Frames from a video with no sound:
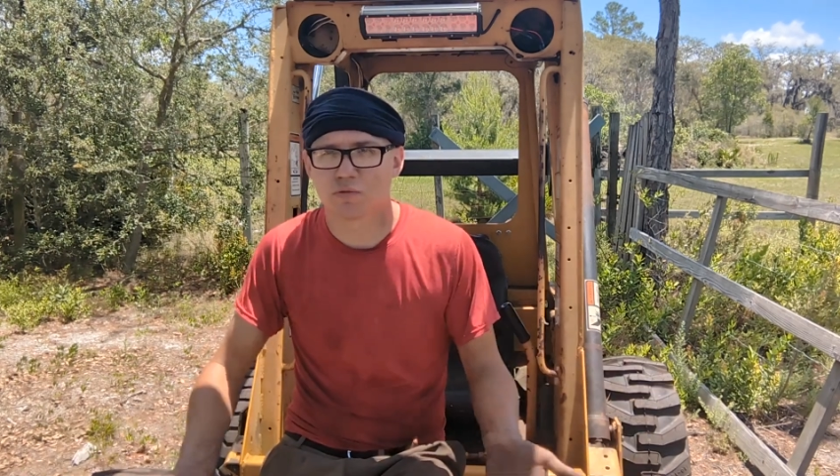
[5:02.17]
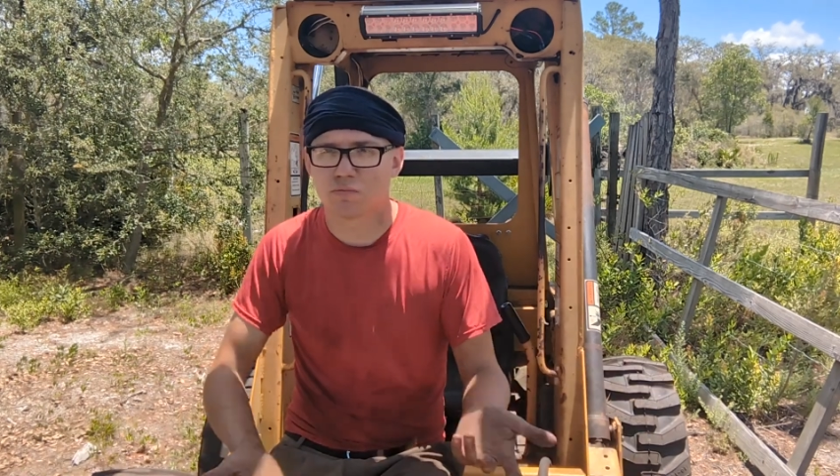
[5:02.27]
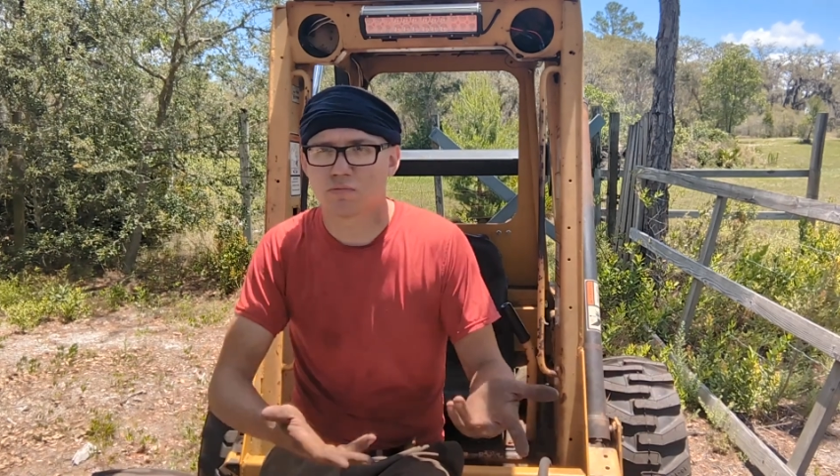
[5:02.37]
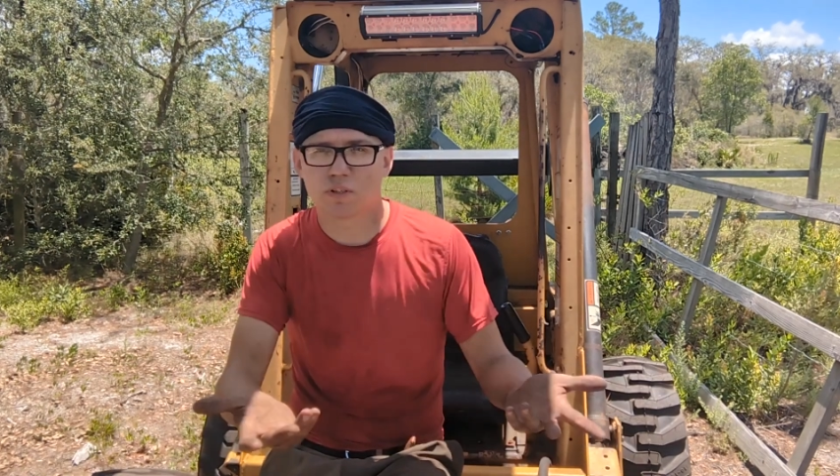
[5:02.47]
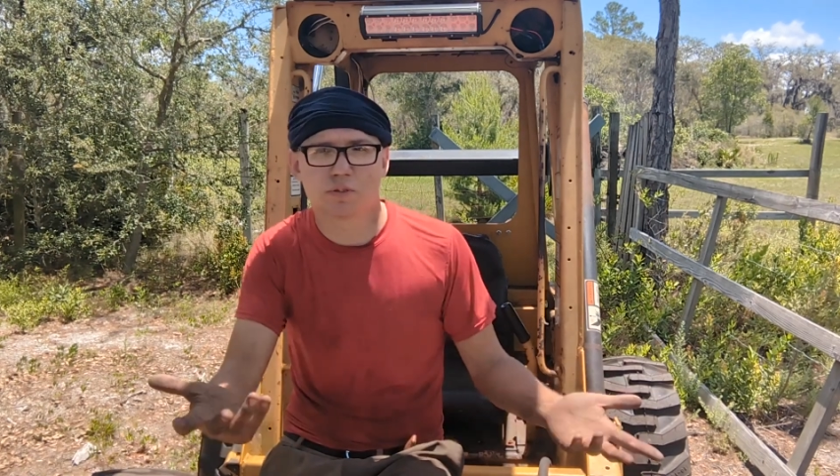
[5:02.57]

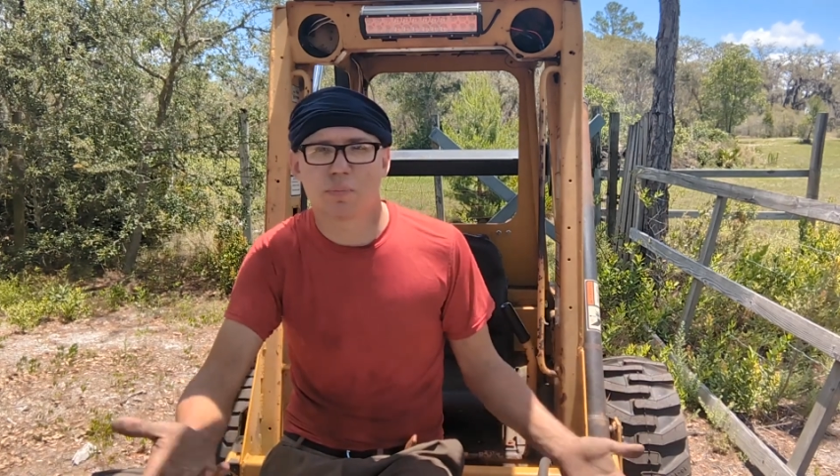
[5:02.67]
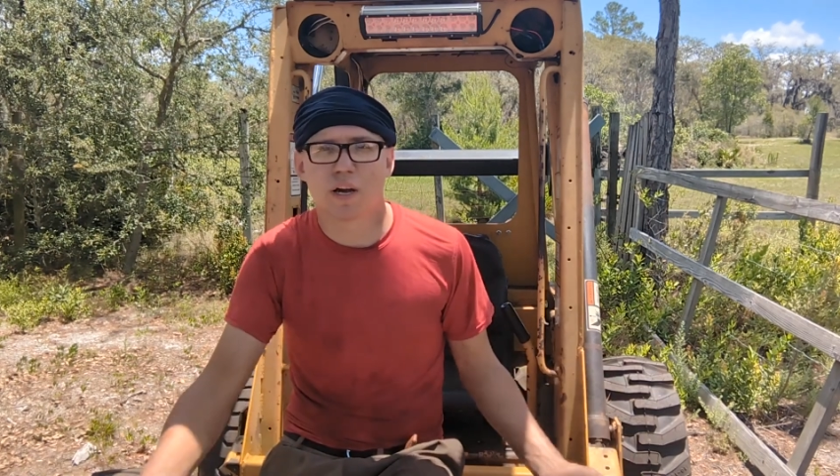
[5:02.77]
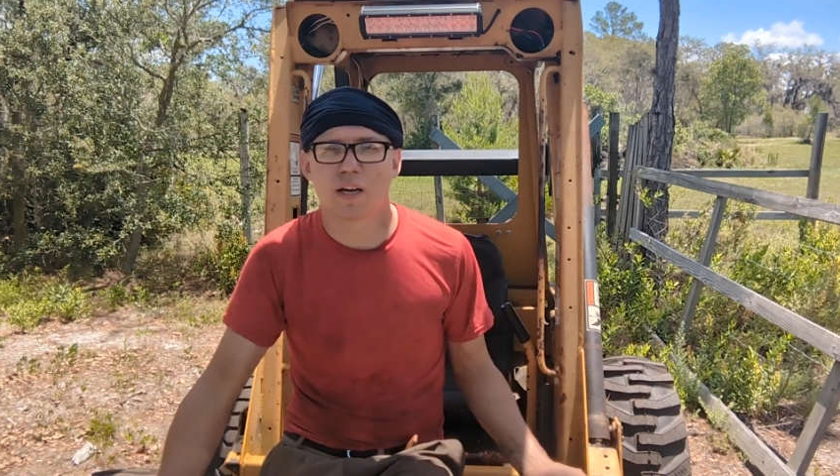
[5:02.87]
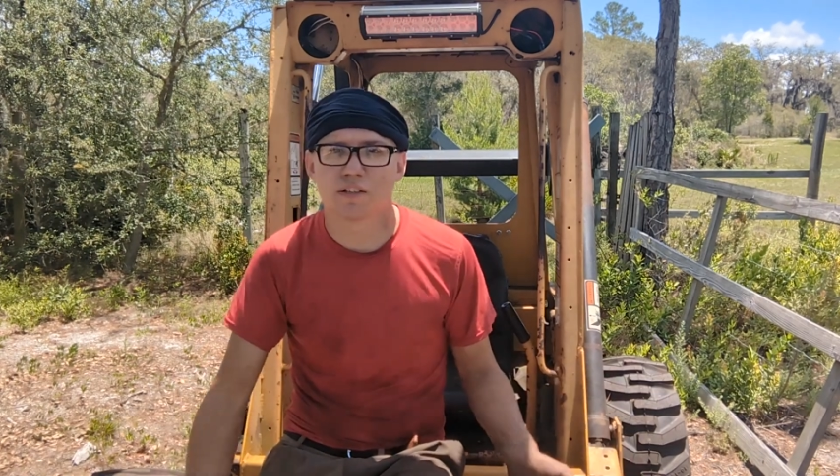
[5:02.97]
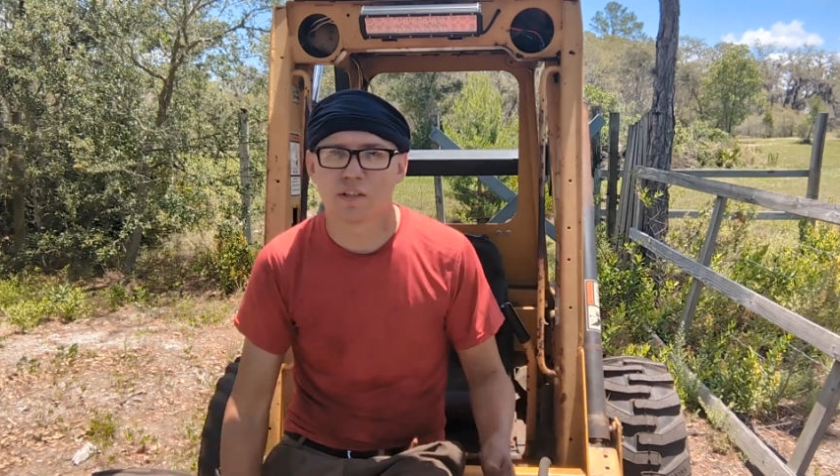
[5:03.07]
what's
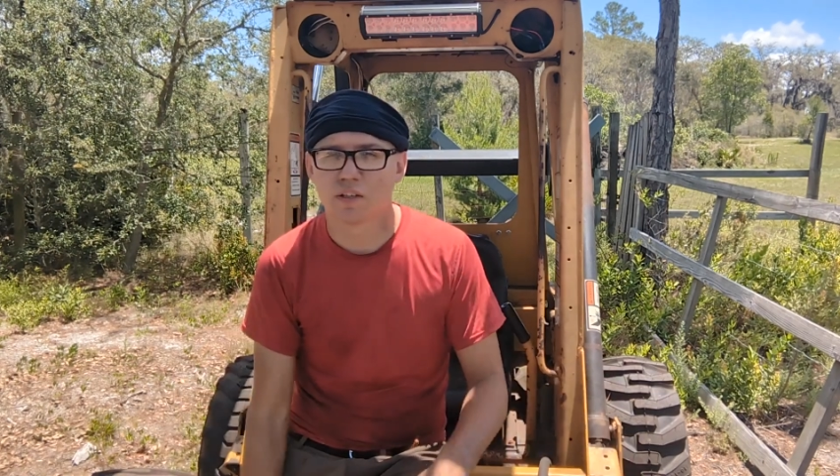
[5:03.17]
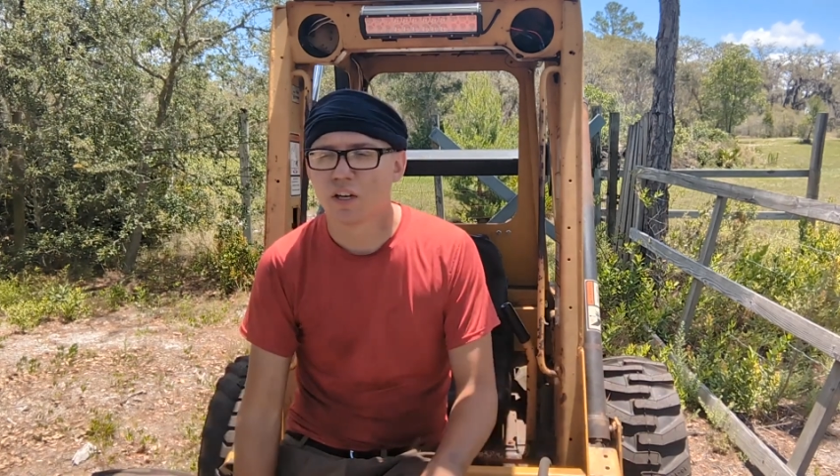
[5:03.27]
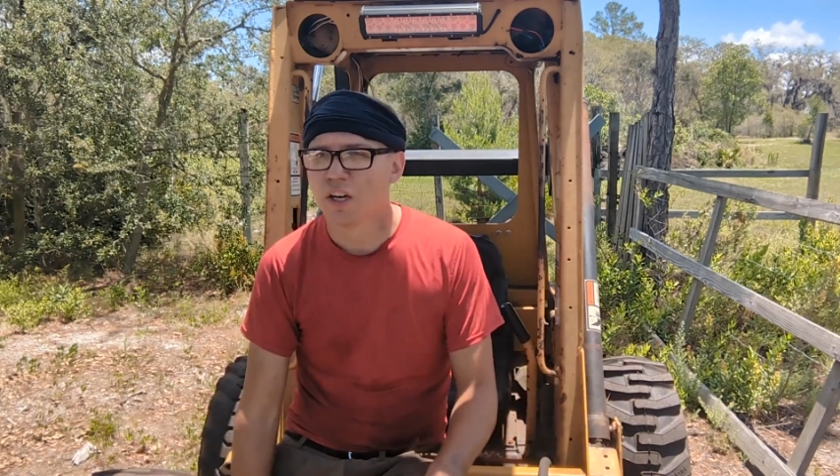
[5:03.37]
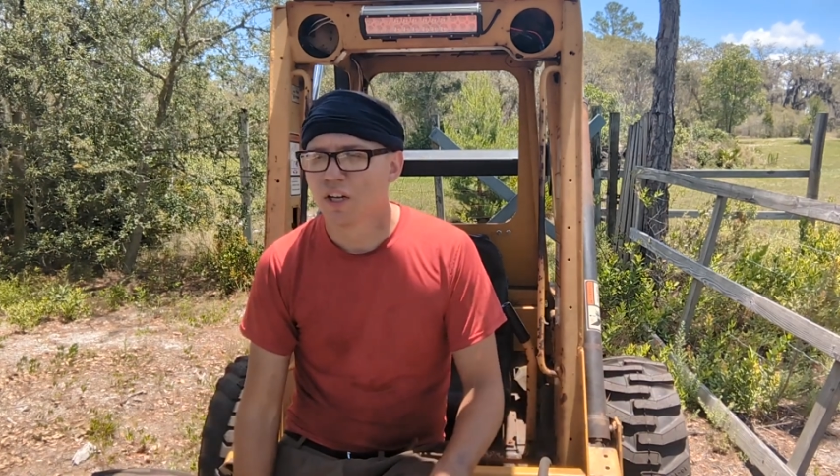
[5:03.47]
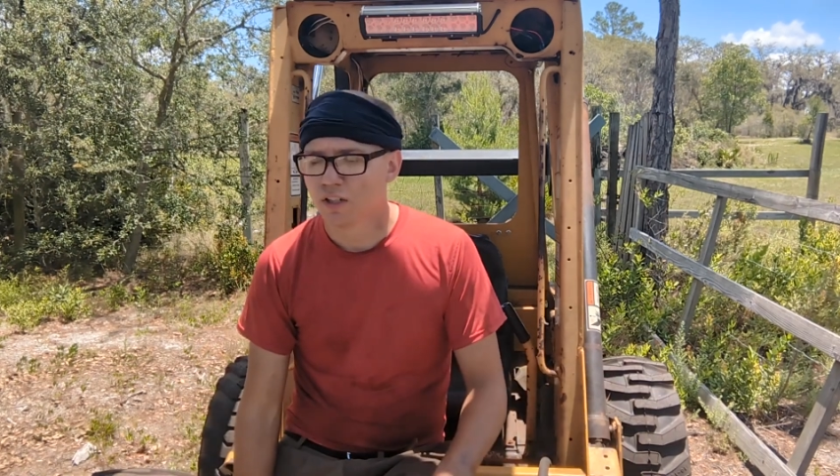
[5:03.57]
behind there.
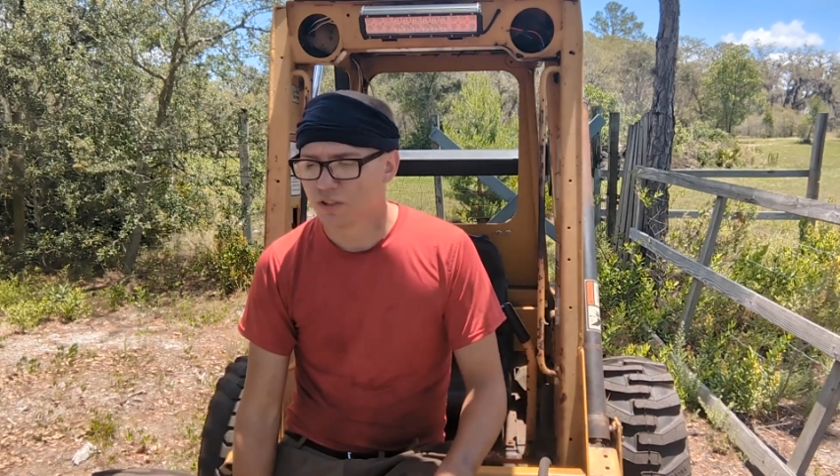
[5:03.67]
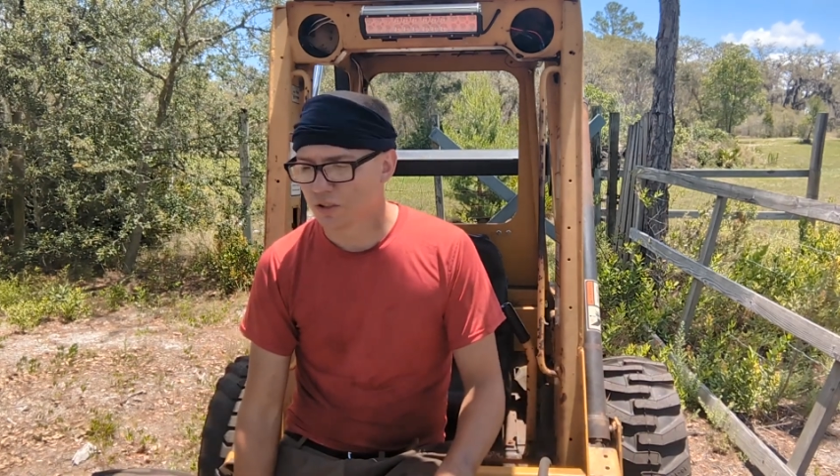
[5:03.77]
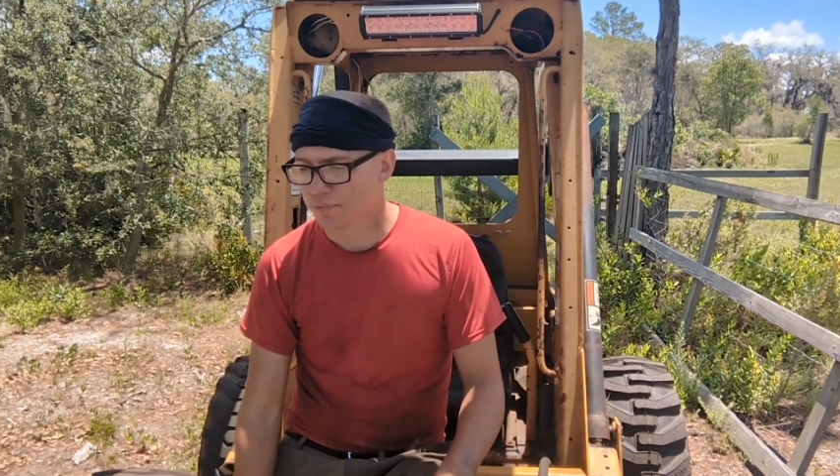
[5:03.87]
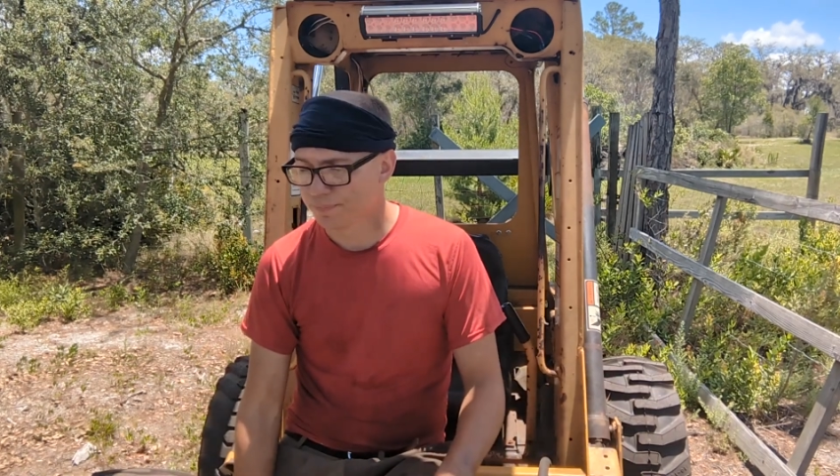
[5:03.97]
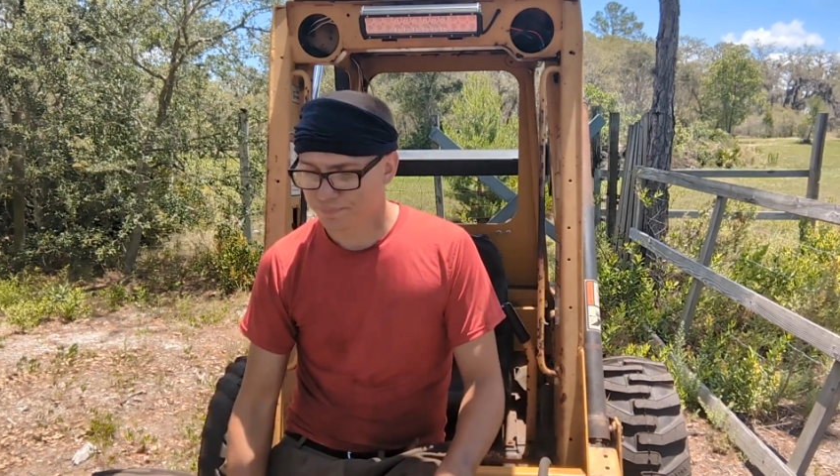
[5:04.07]

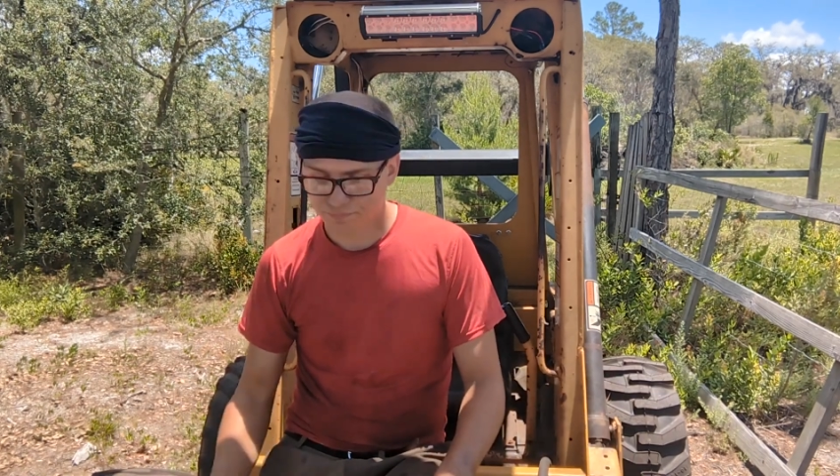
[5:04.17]
So